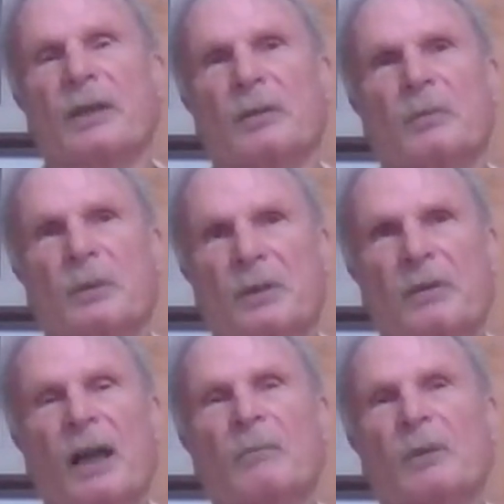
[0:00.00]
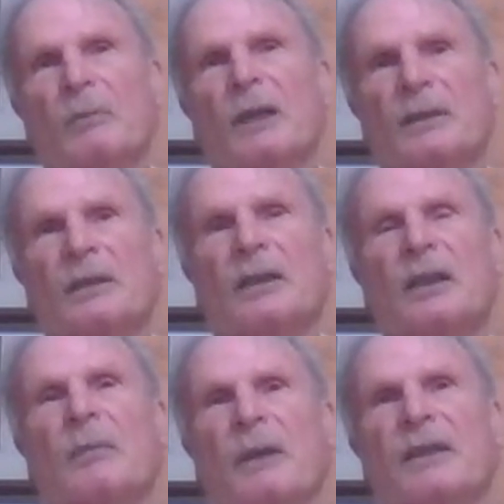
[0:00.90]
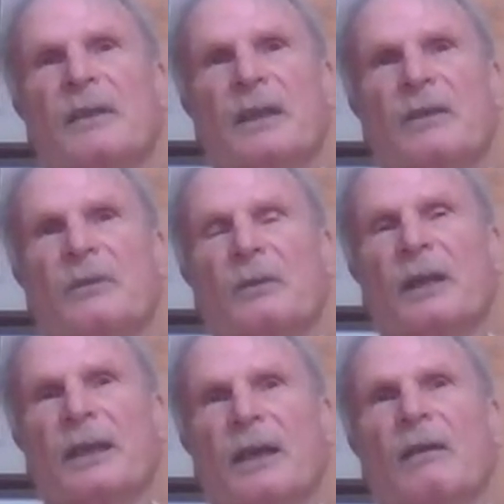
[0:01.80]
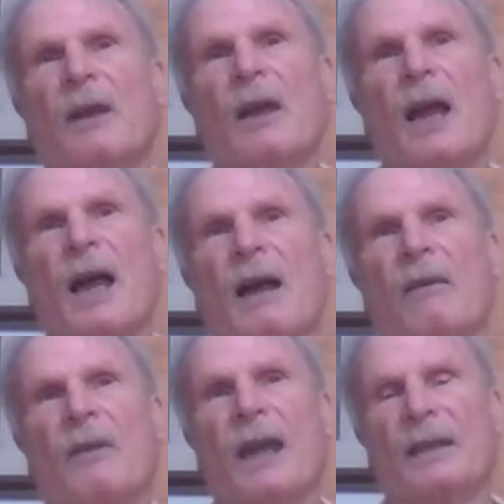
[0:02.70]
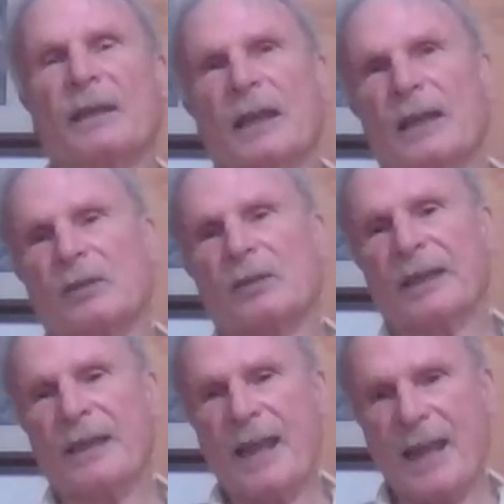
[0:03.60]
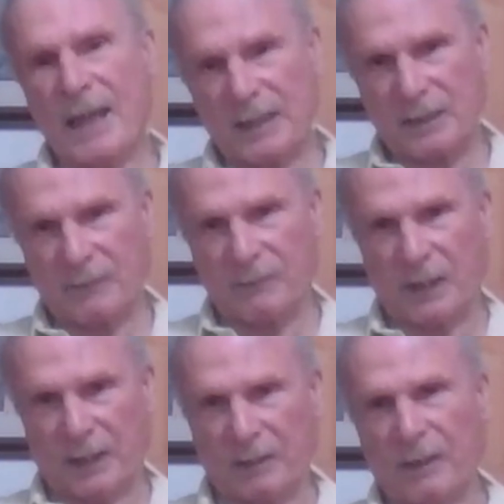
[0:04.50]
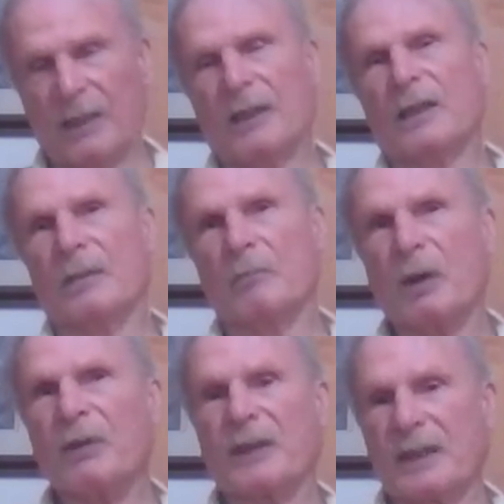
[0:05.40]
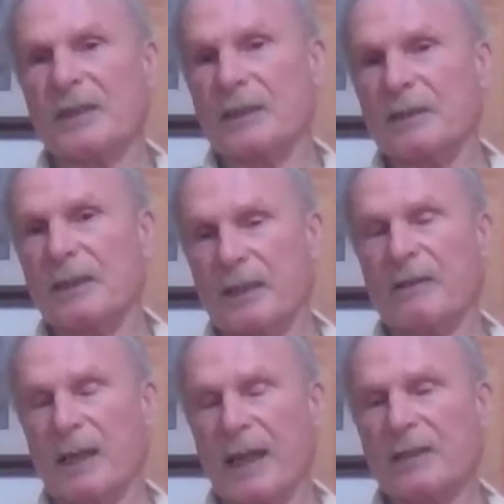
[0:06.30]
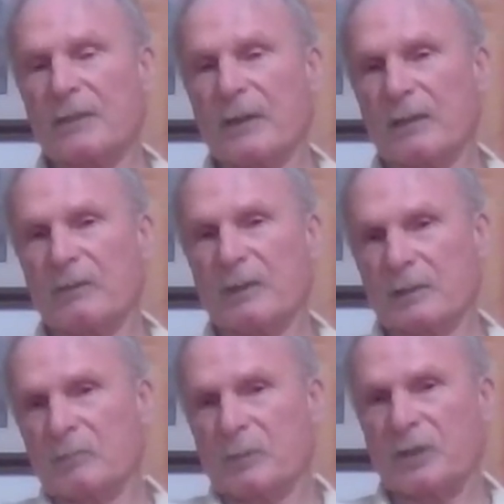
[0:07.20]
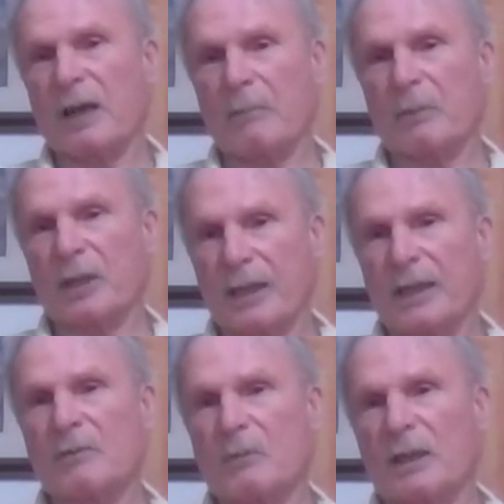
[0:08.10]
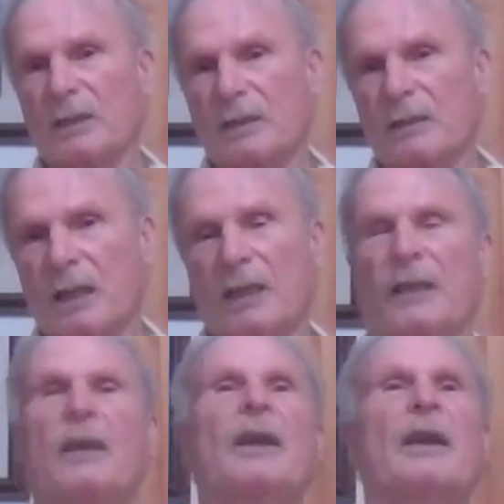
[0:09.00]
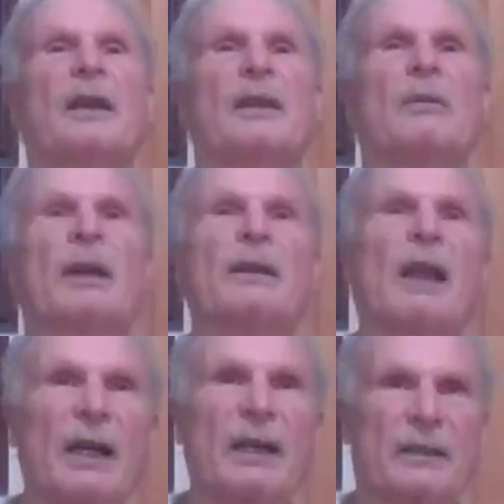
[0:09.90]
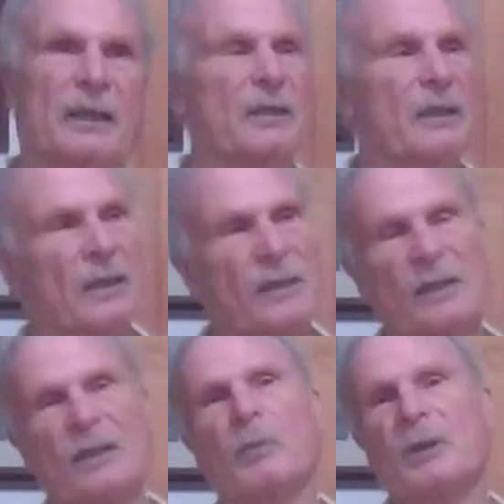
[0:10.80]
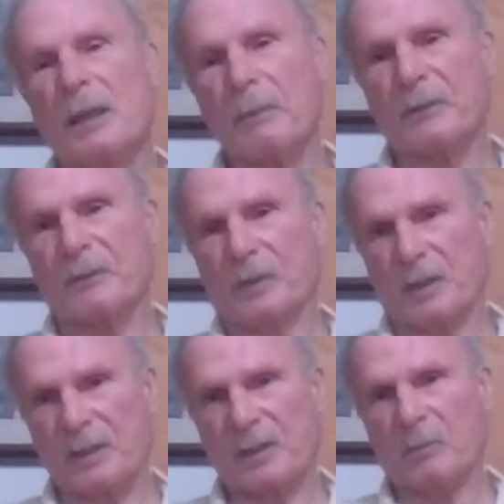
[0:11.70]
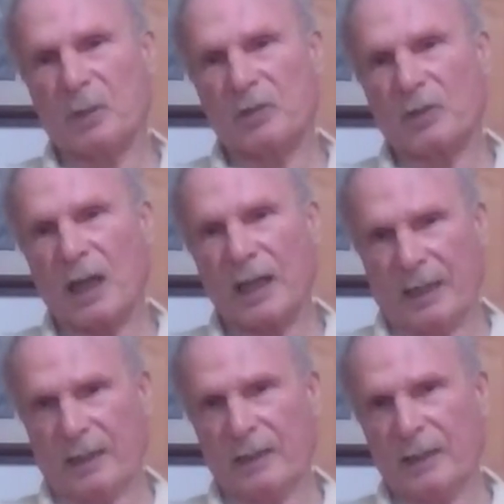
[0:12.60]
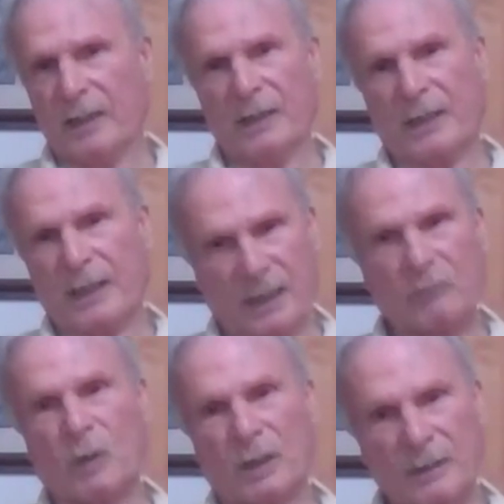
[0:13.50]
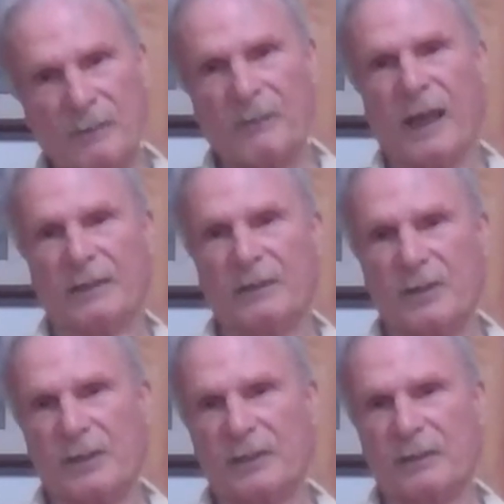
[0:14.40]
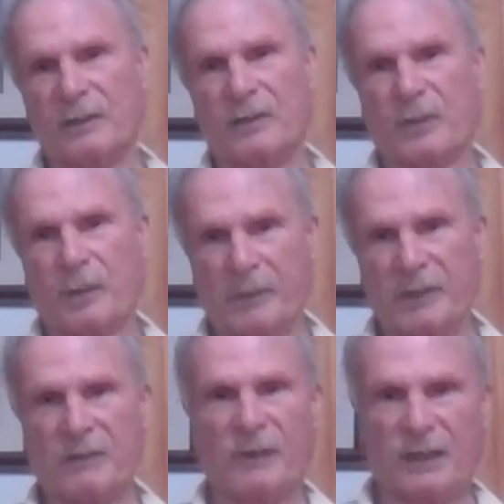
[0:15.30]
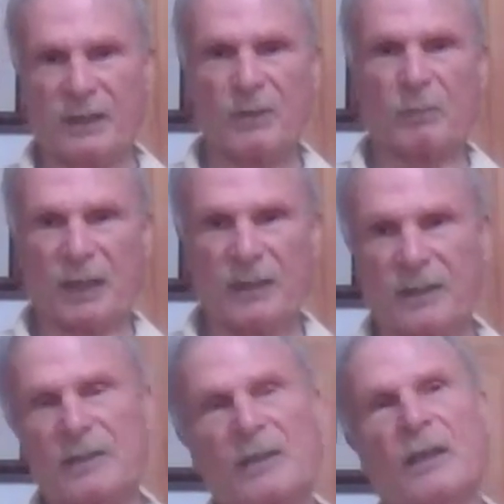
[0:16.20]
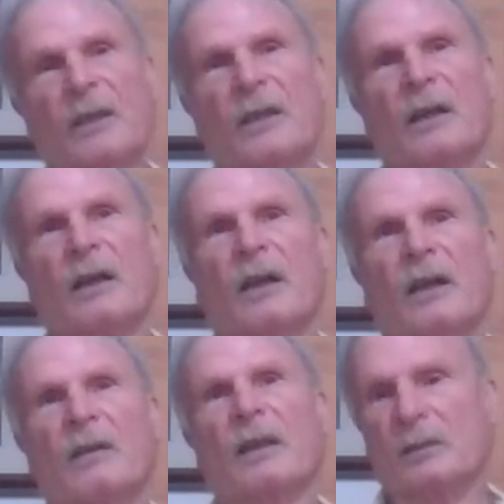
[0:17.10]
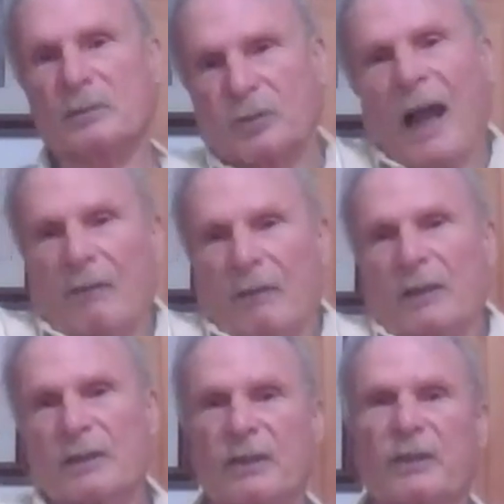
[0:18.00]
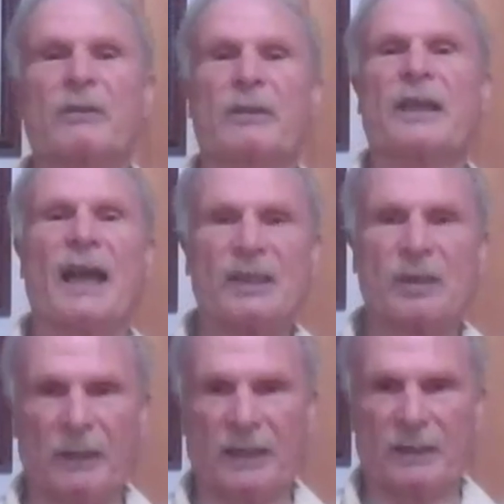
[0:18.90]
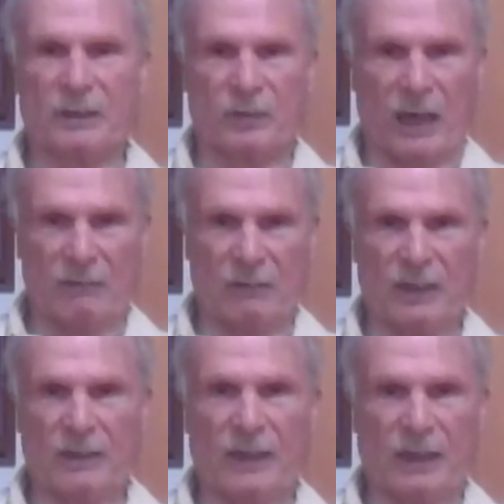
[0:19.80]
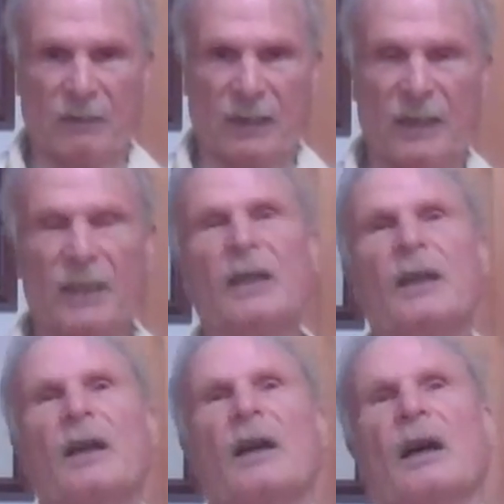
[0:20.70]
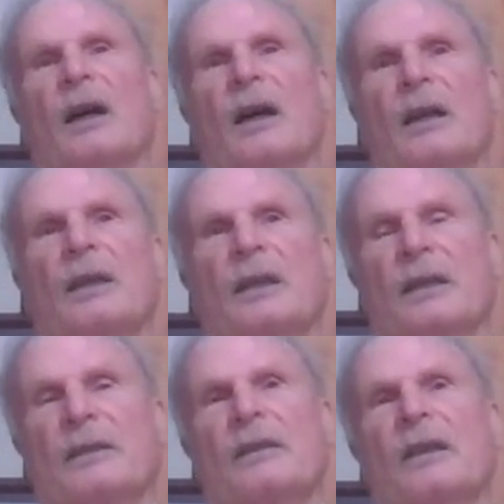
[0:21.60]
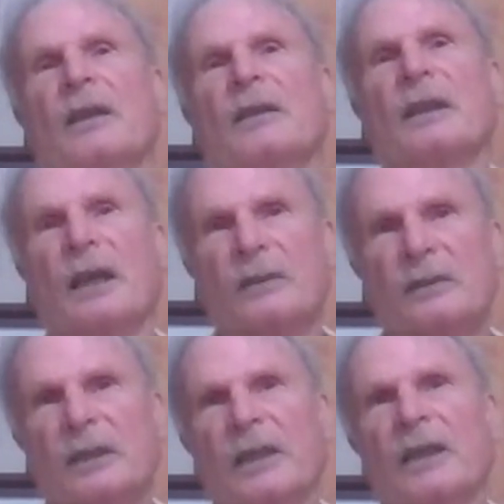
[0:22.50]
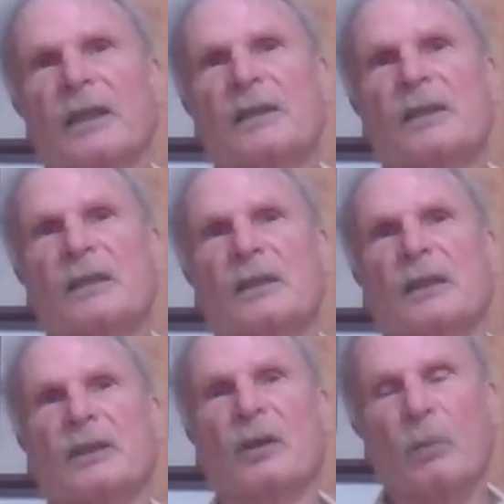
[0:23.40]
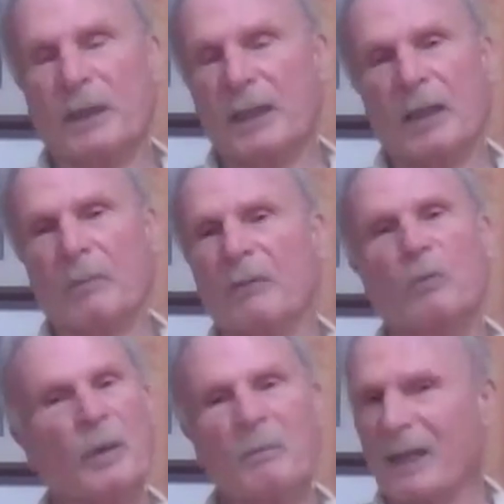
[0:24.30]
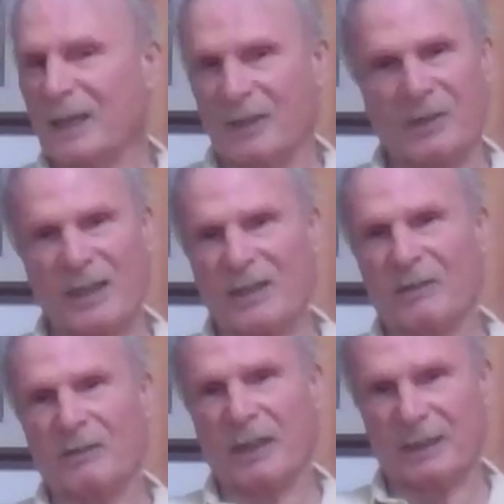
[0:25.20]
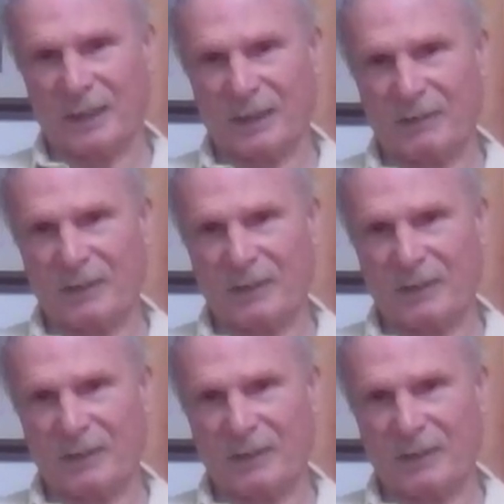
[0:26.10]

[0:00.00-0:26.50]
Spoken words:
either prescribed burn, but I'll talk about the thinning for right now, how that can actually enhance a fire. And both of these things can enhance fire, prescribed burning as well as logging. And the way logging does it is it opens up the forest to more drying. And again, one of the factors that are contribute to fire spread is drought. So you exacerbate the drought in that way. And the other thing is you open it up and wind penetration greatly